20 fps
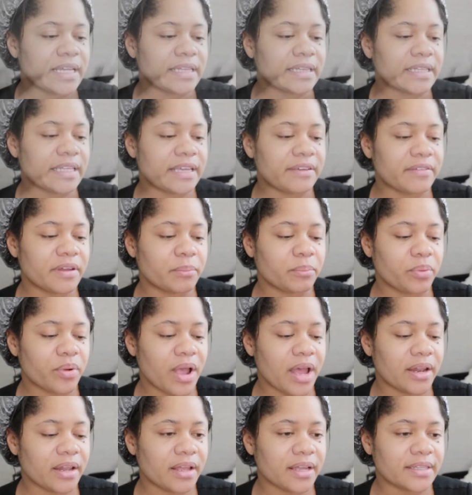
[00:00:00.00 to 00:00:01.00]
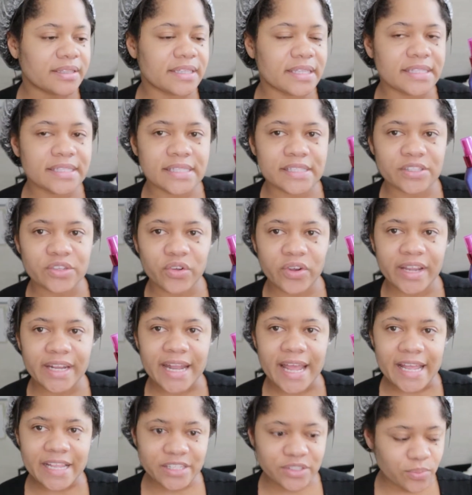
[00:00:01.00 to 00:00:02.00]
leave-in product. This is
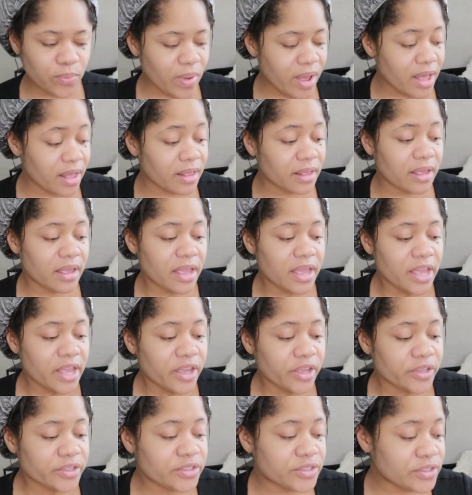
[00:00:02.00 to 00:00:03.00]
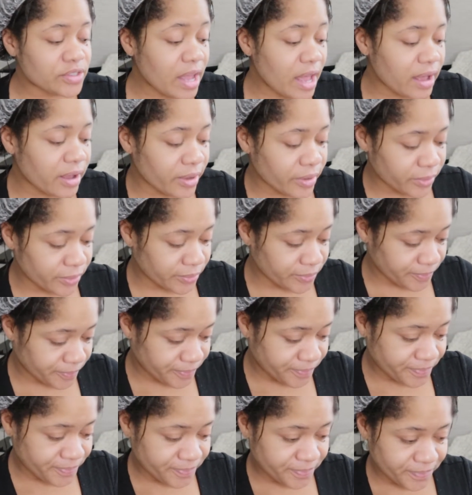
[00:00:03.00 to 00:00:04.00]
great as well. So
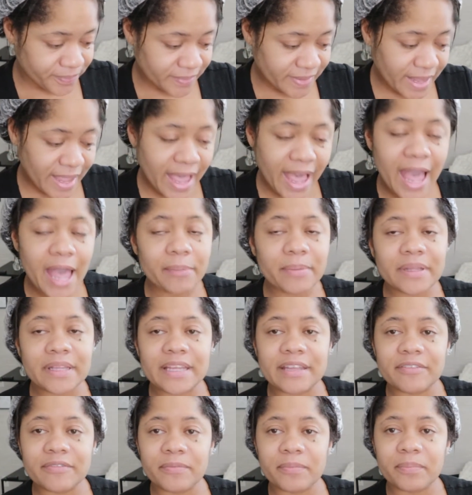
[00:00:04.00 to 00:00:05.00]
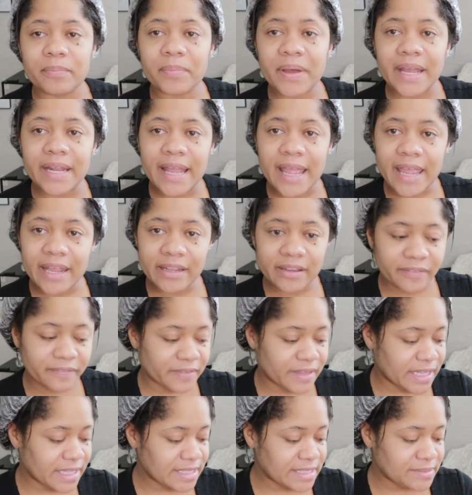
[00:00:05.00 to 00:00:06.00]
I believe by the end
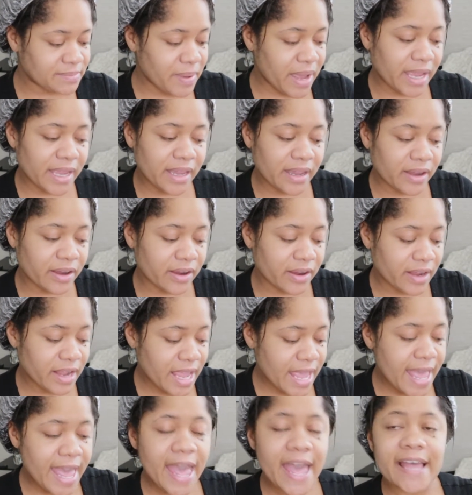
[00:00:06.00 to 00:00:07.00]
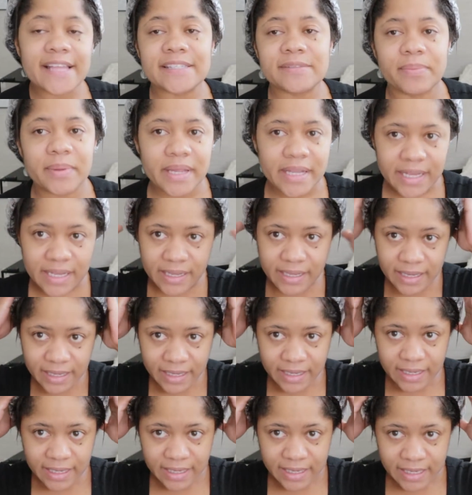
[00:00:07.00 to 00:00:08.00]
of this, my hair has been
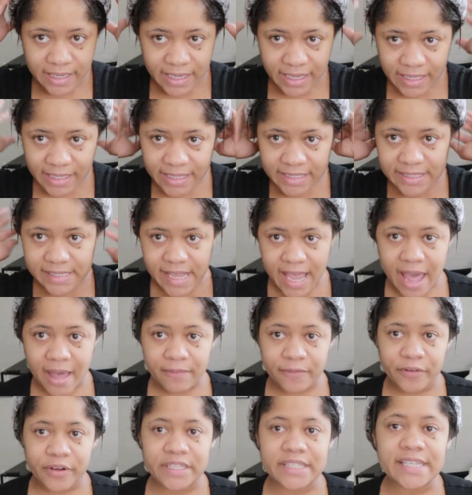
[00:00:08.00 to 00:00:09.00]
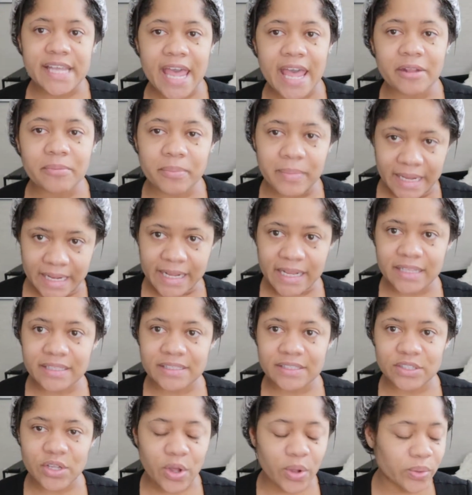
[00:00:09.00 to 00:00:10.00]
in this cap for 10
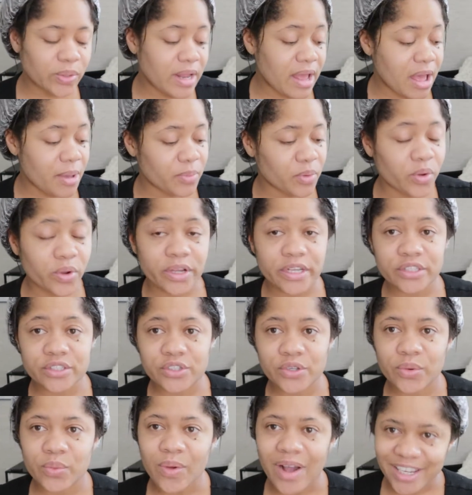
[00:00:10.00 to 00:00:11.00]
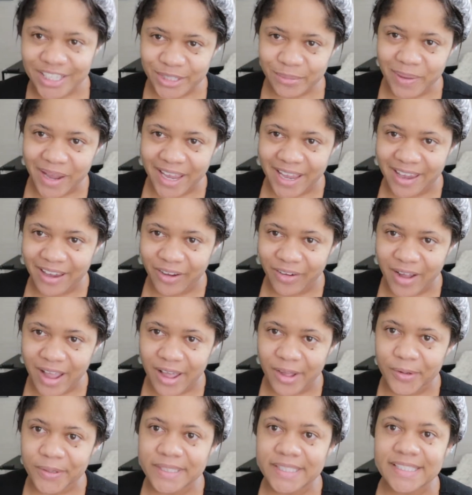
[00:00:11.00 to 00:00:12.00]
minutes. So now I'm going to wash my hair
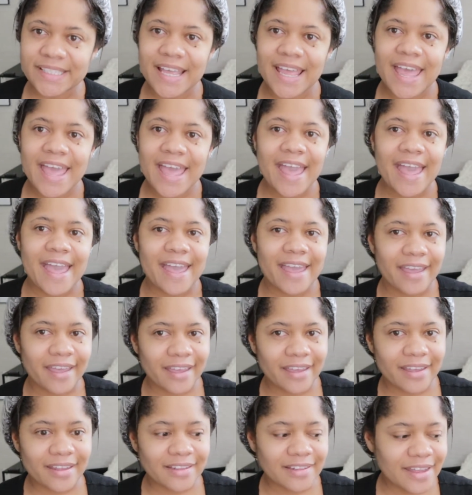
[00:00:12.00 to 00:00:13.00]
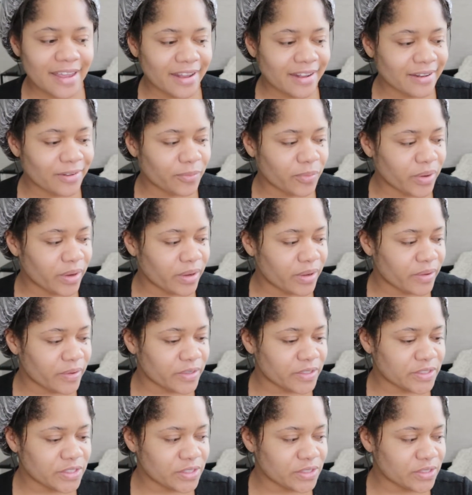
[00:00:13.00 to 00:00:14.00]
out, and then we're
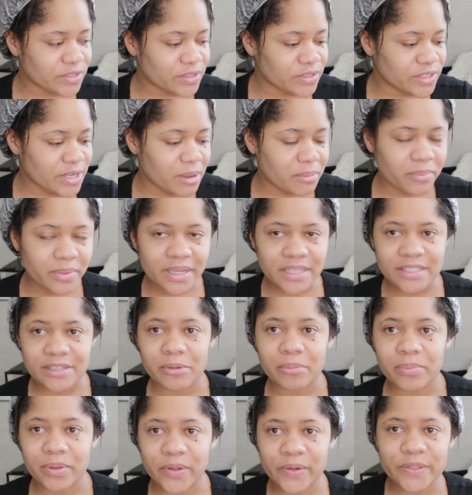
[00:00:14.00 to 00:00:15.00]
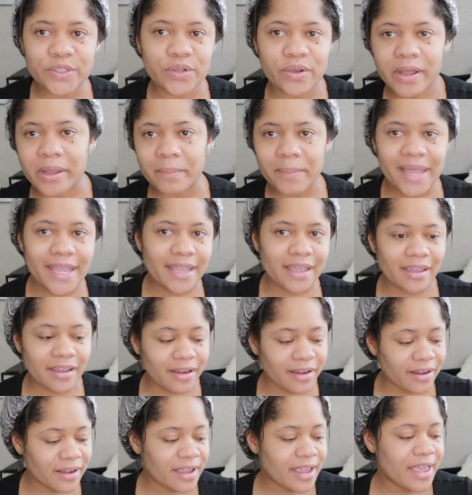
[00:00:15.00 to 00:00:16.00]
going to jump into blow drying my
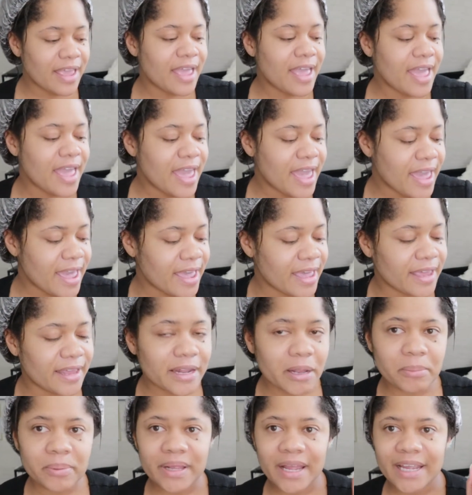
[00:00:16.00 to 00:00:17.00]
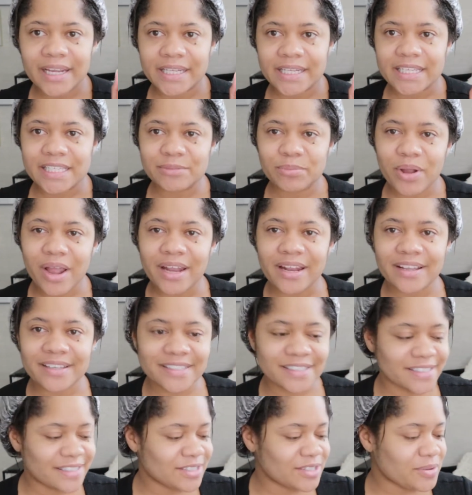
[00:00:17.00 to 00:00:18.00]
hair and applying these
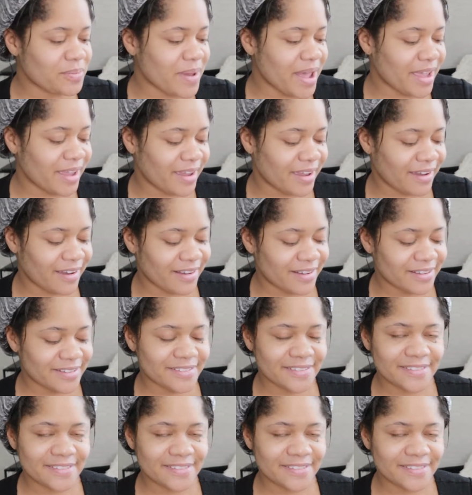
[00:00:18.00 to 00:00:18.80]
products to my hair.